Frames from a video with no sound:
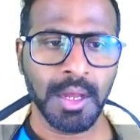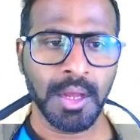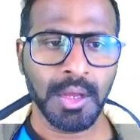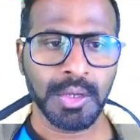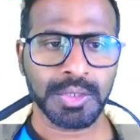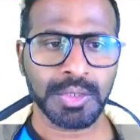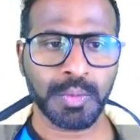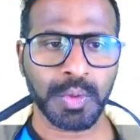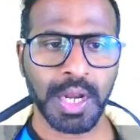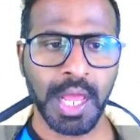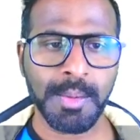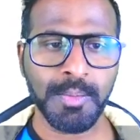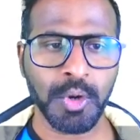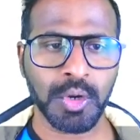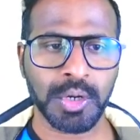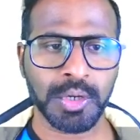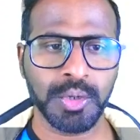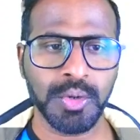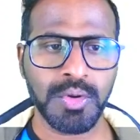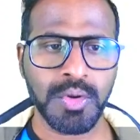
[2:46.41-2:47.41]
So what I'm going
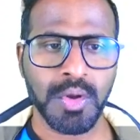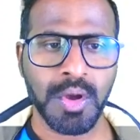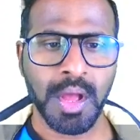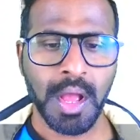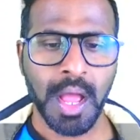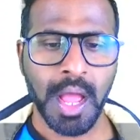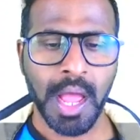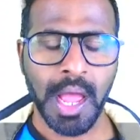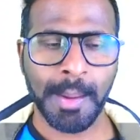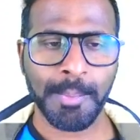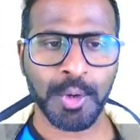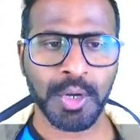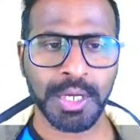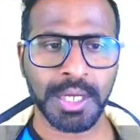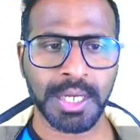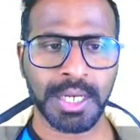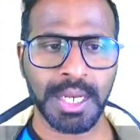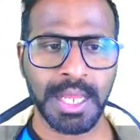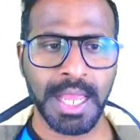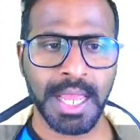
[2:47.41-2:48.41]
to do, I'm going to
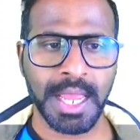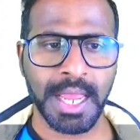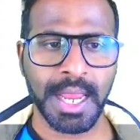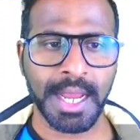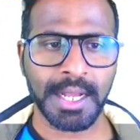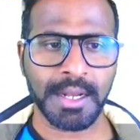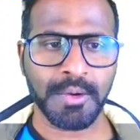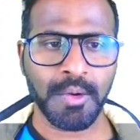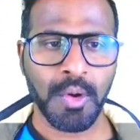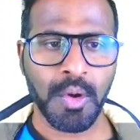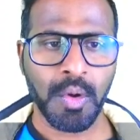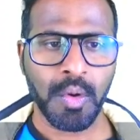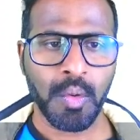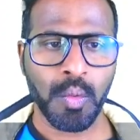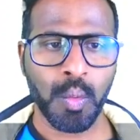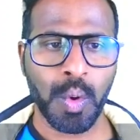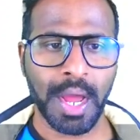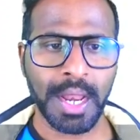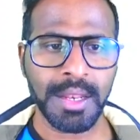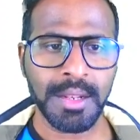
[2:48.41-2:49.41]
create
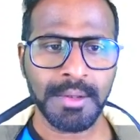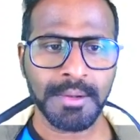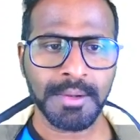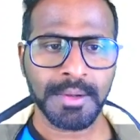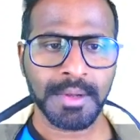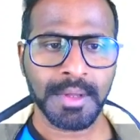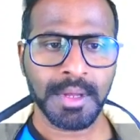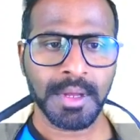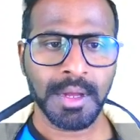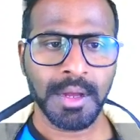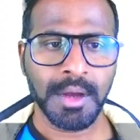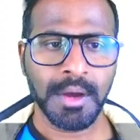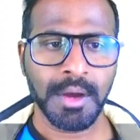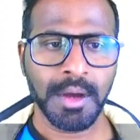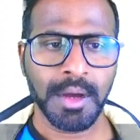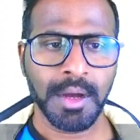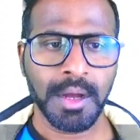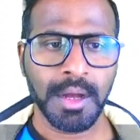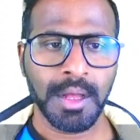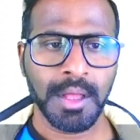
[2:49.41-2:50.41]
one
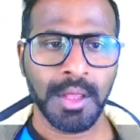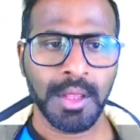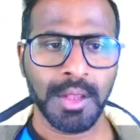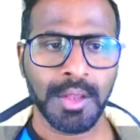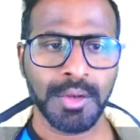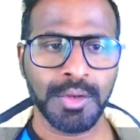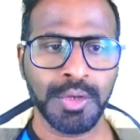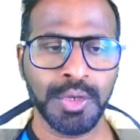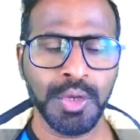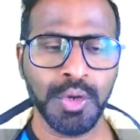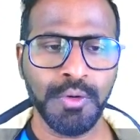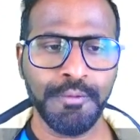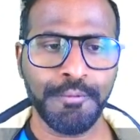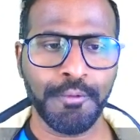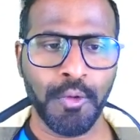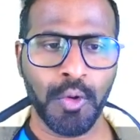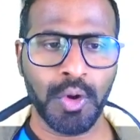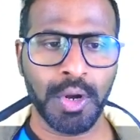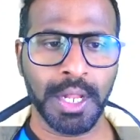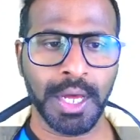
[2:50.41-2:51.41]
new
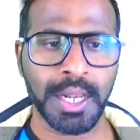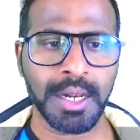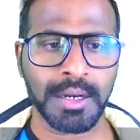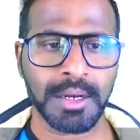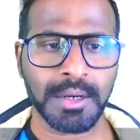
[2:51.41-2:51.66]
folder